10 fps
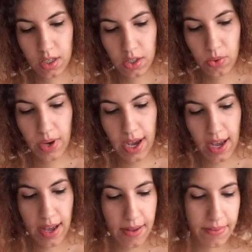You
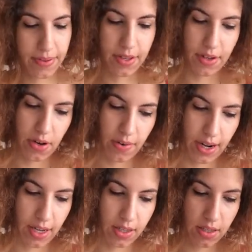have,
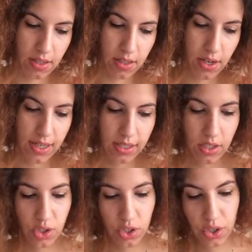alright, there is
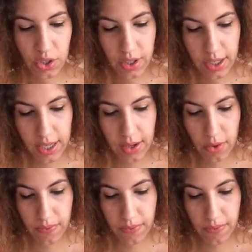insecurity or